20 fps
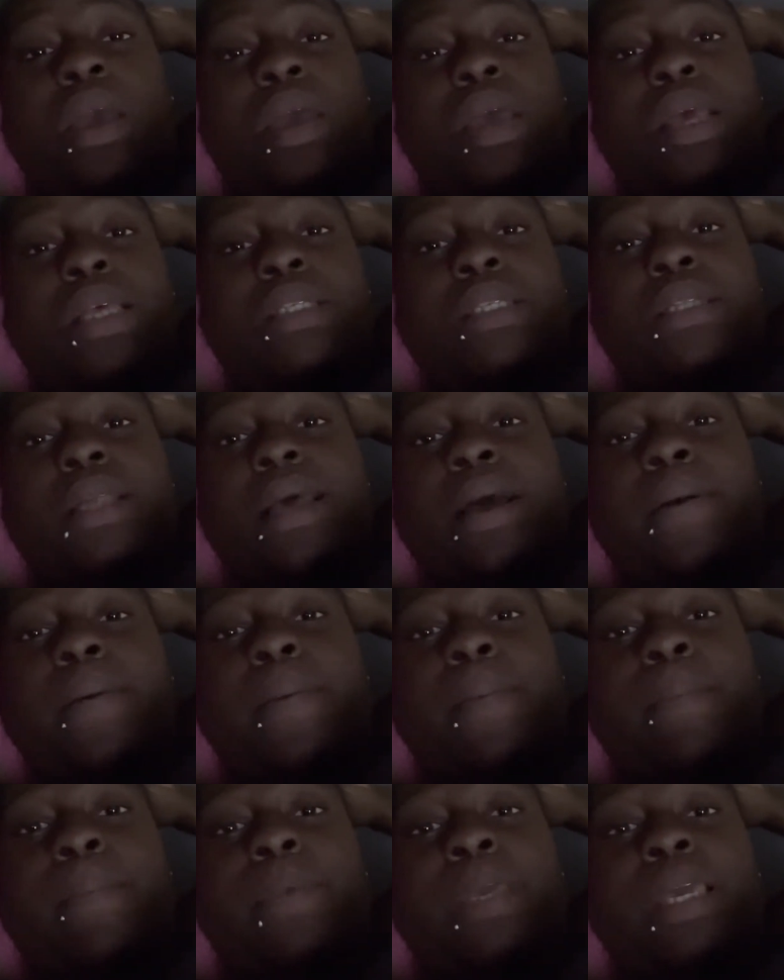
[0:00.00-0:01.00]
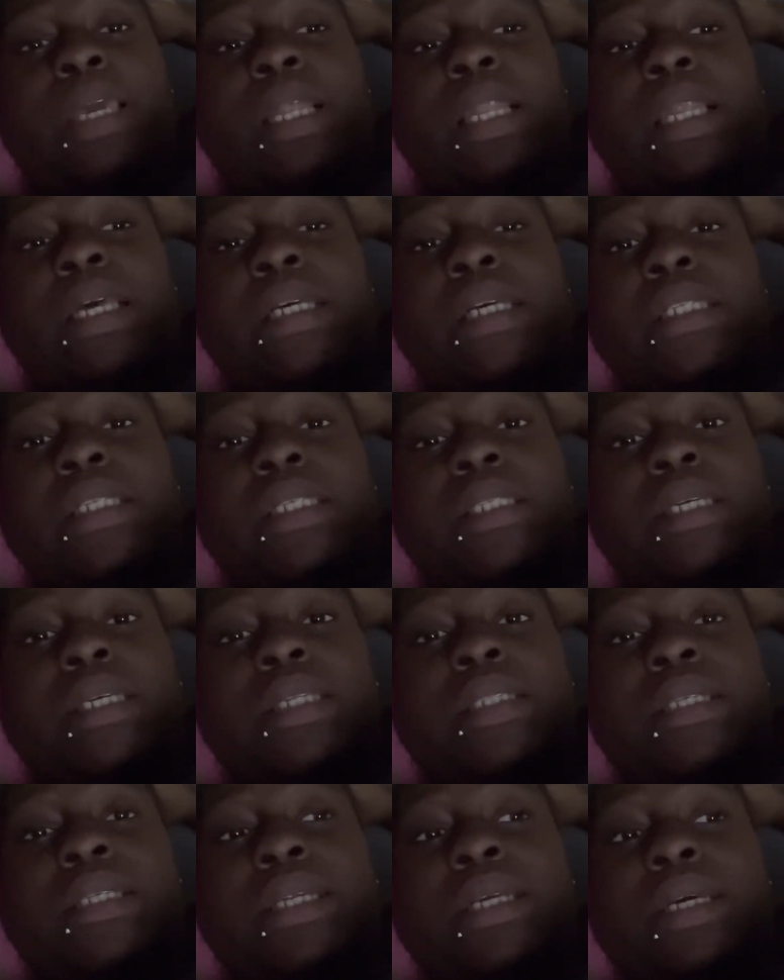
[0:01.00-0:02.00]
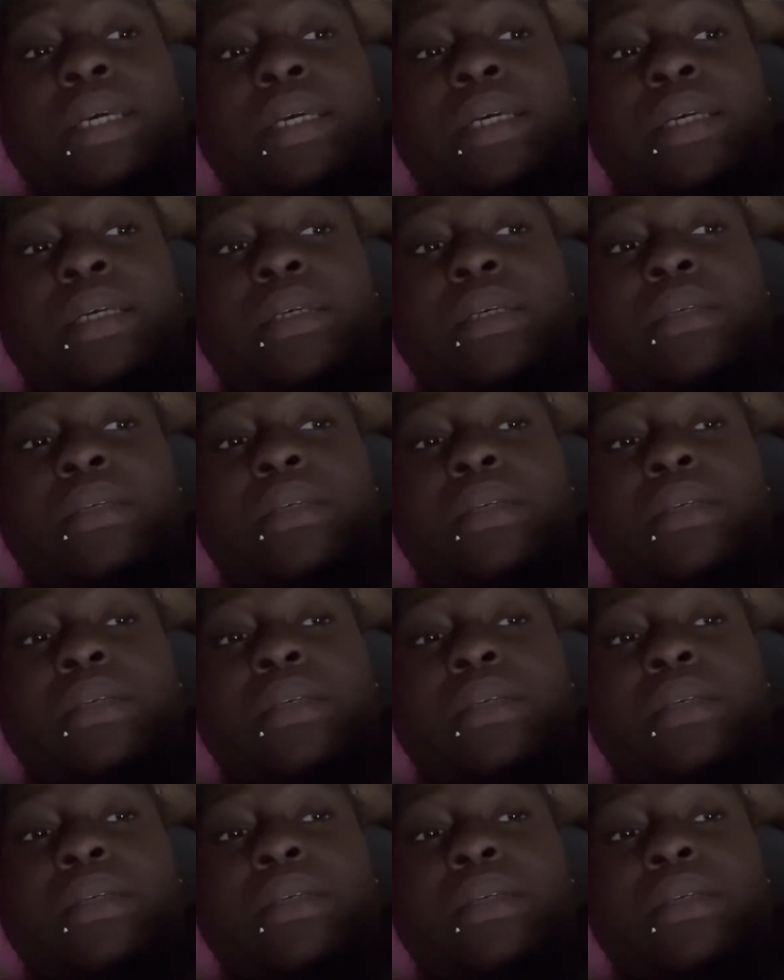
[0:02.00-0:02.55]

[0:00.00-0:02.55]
It's not going to be a lazy day today.